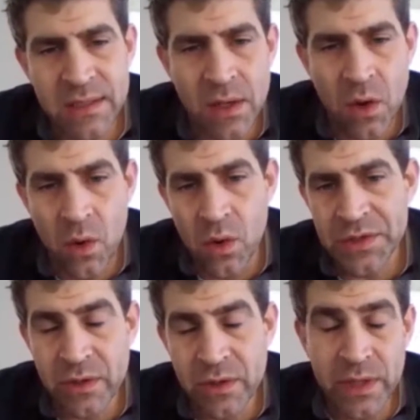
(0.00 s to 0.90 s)
The whole
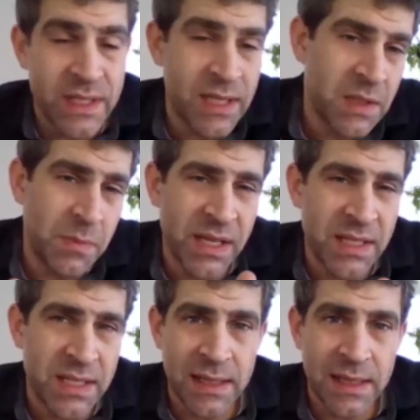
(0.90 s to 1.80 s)
story takes
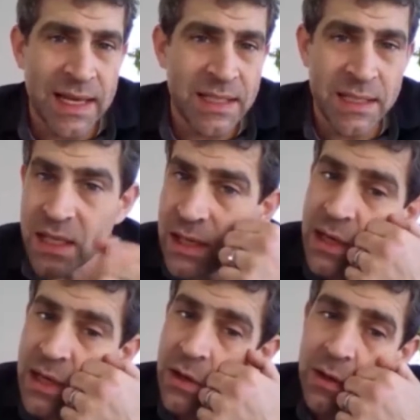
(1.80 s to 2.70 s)
place in less than a
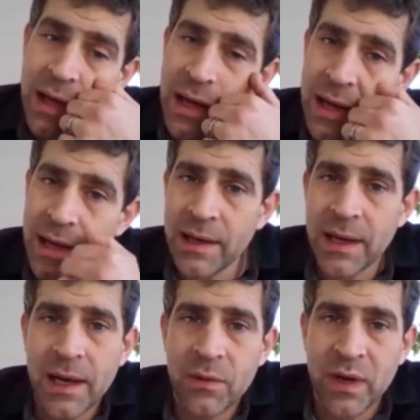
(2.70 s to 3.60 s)
year,
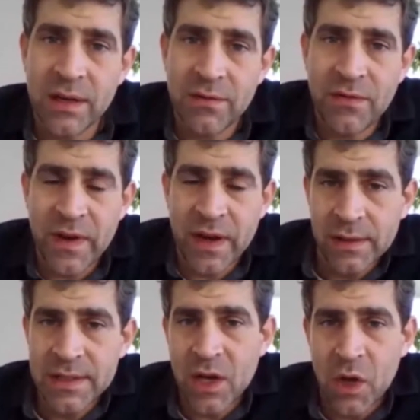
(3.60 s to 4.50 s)
and Written in Fire
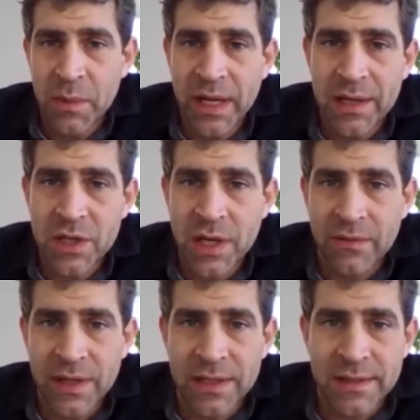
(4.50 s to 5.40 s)
is the culmination
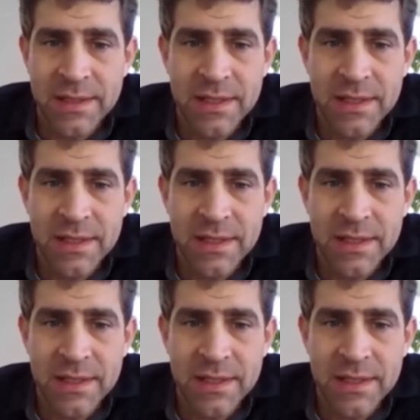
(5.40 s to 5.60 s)
of it.